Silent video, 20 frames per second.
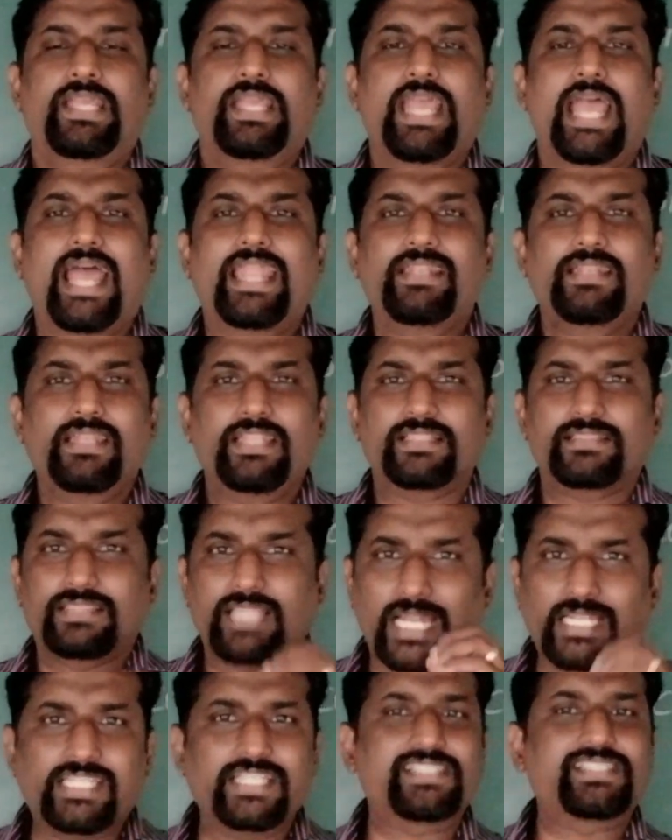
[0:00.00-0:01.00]
And
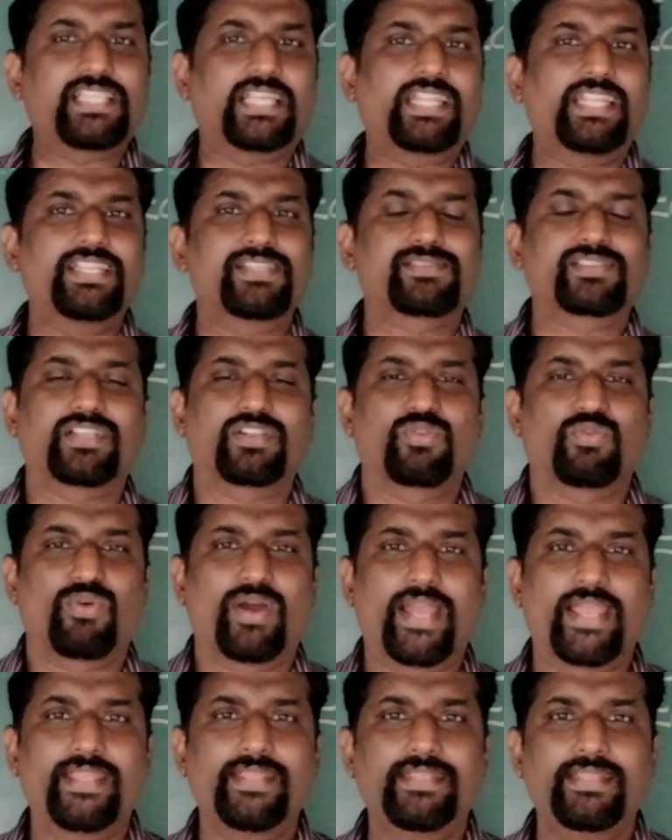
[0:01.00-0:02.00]
that is the reason
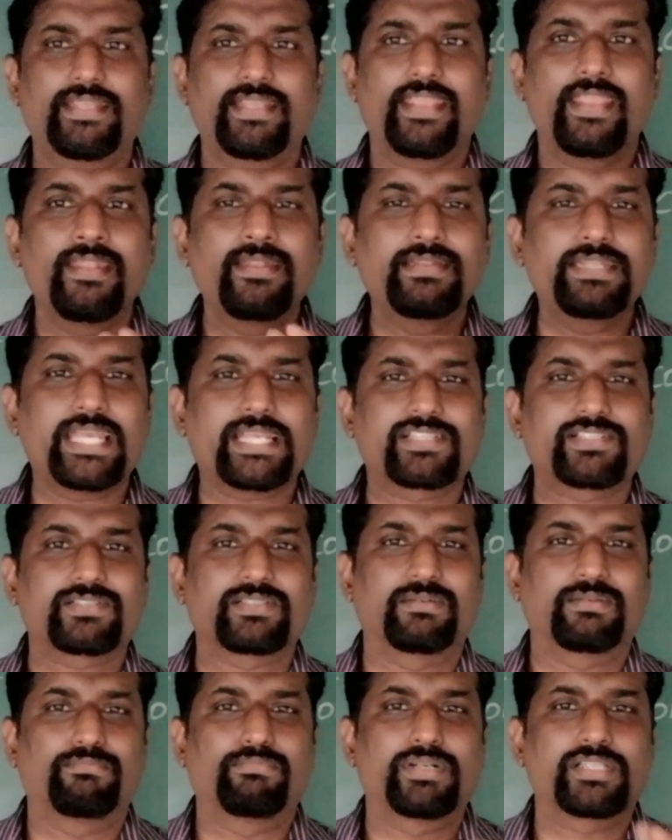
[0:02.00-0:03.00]
why index
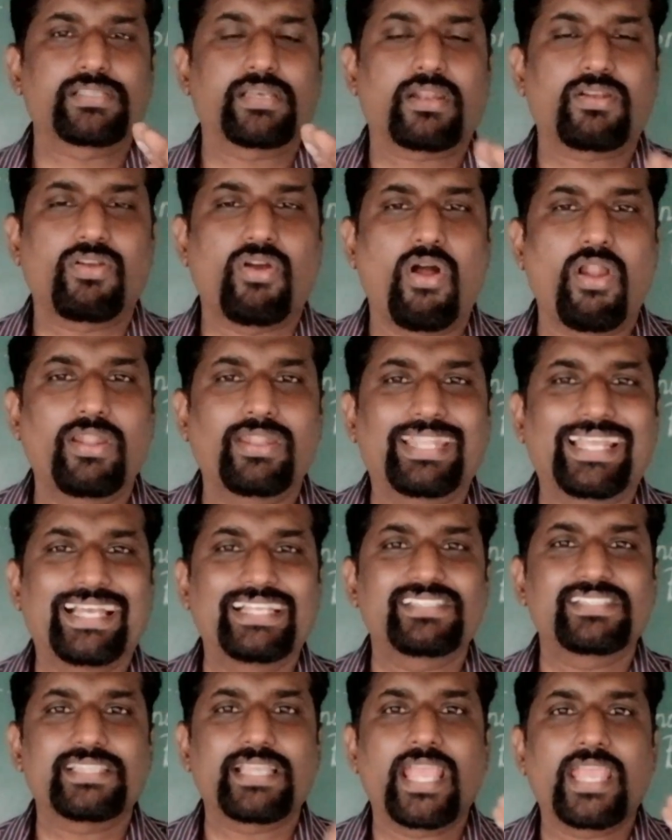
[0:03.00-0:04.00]
numbers are called
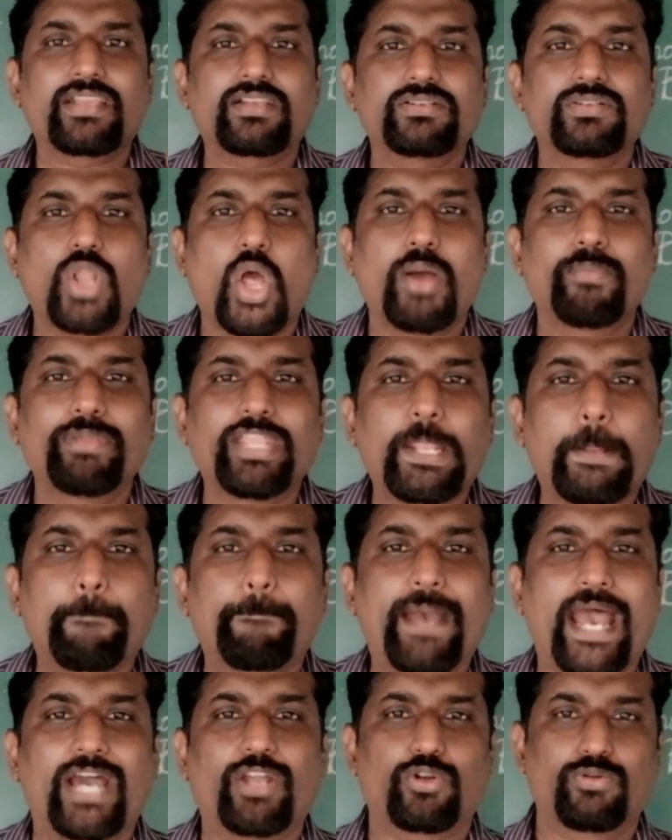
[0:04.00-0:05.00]
as economic
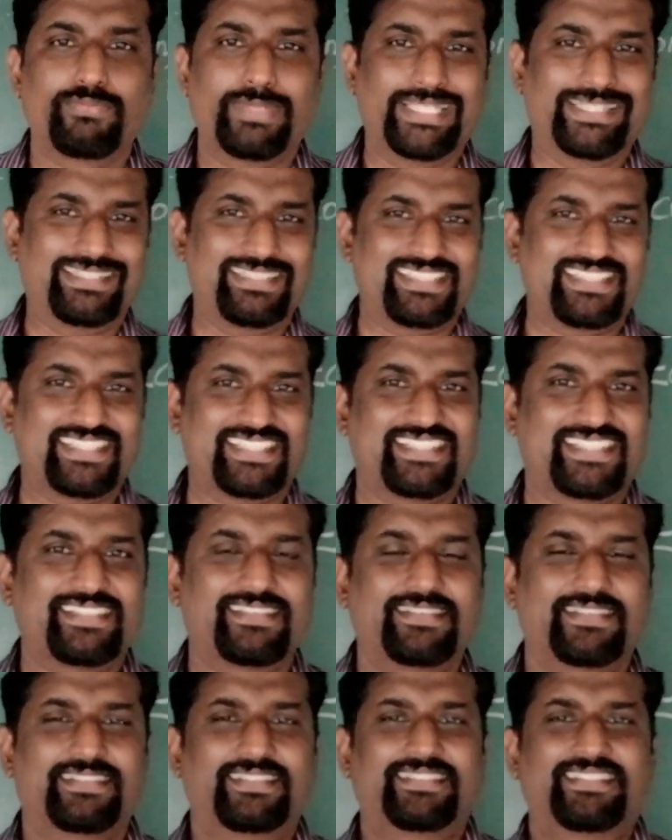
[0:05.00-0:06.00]
barometers.
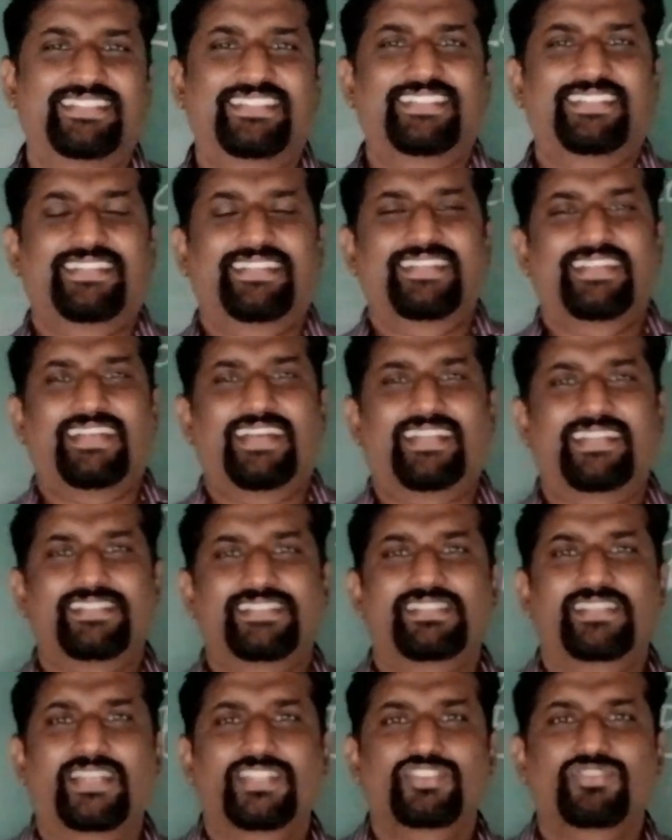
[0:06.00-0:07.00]

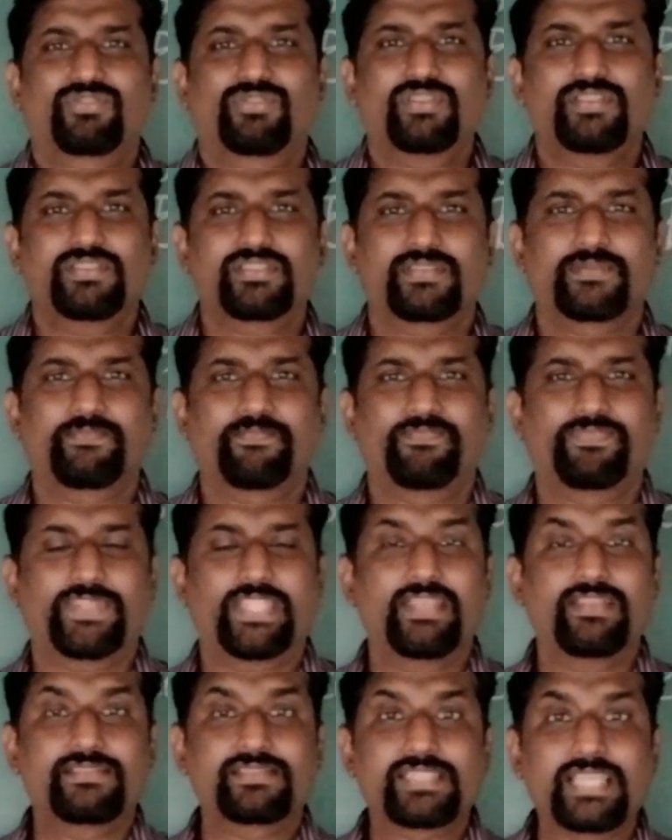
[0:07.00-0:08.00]
Understand students?
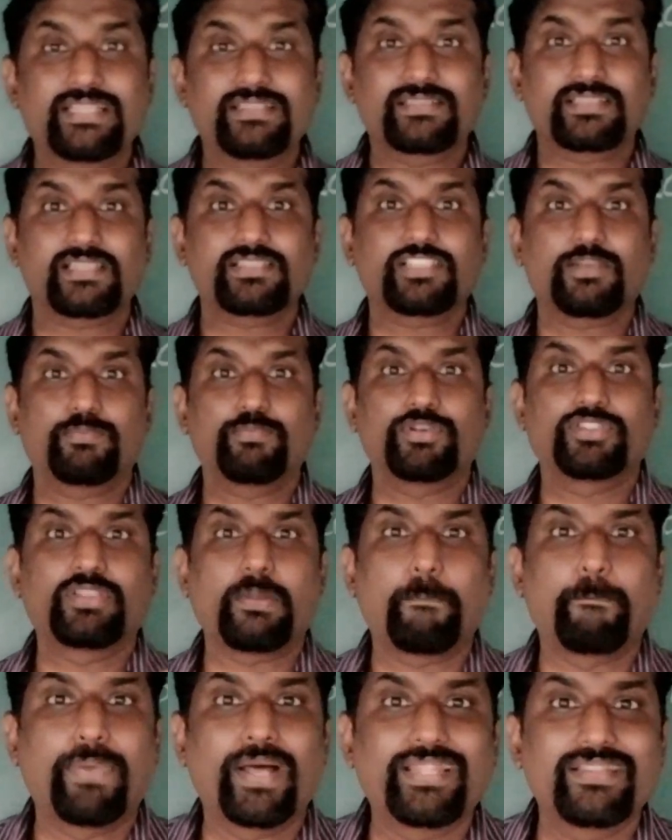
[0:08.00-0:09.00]
It tells us about the
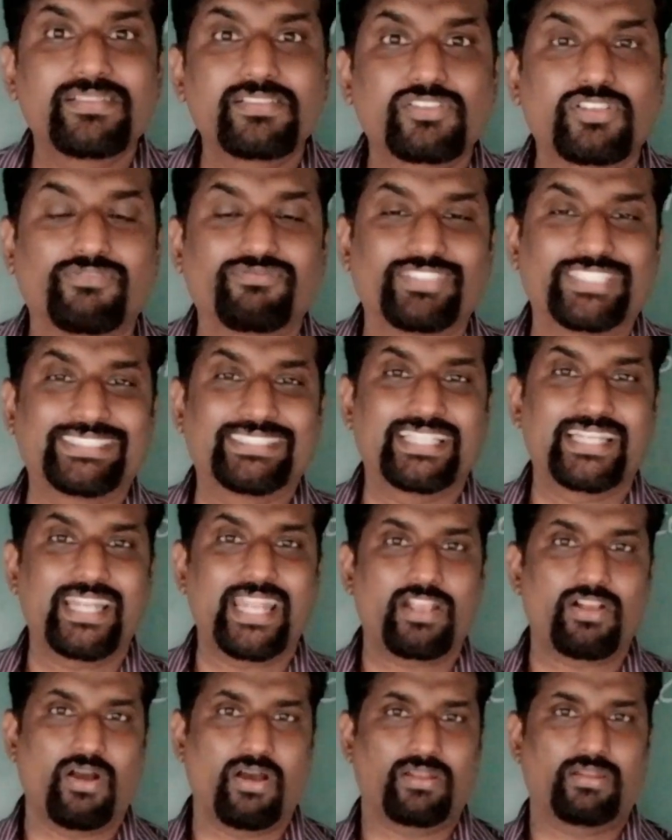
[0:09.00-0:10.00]
pulse of Indian
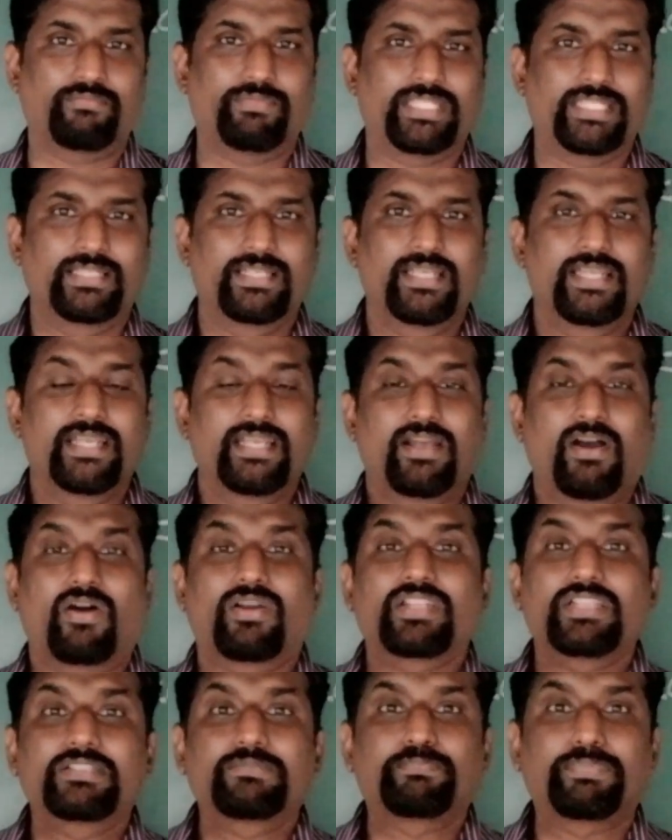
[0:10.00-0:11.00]
economy or
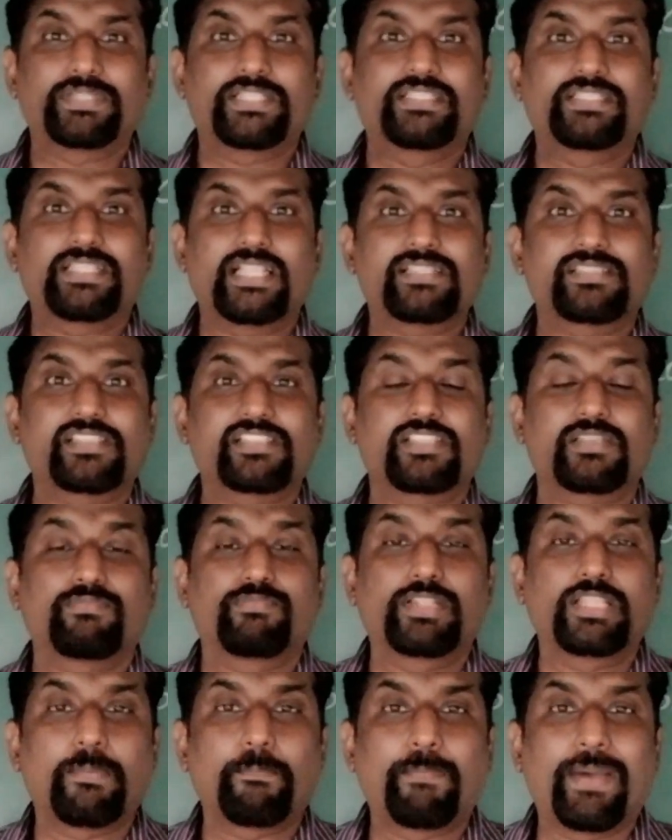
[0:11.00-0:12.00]
it, it tells us
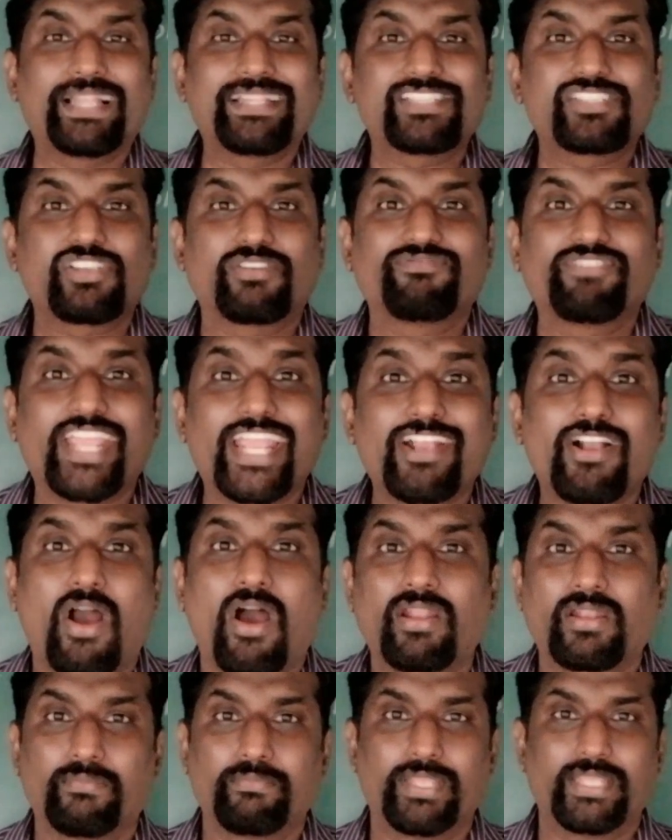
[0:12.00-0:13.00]
the pulse of
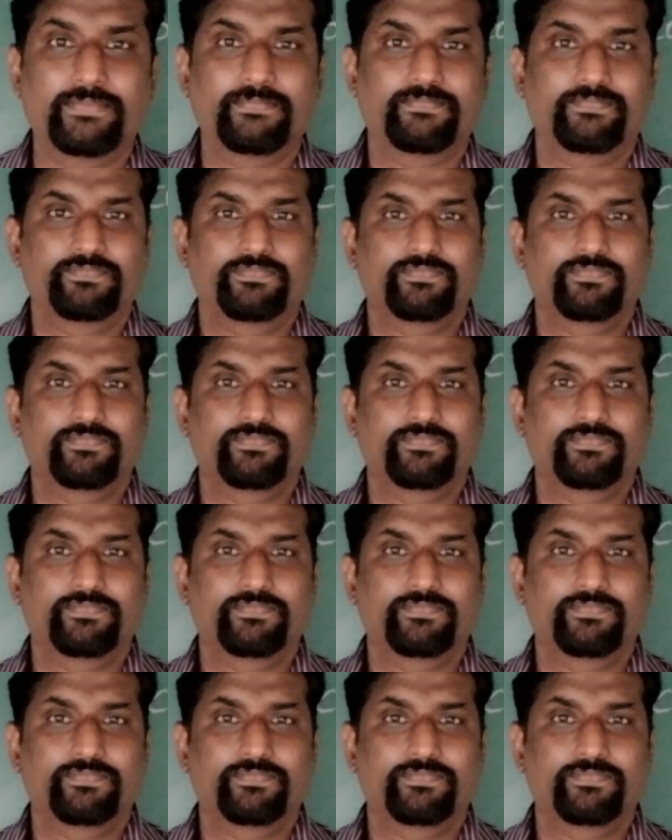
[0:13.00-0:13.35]
economy.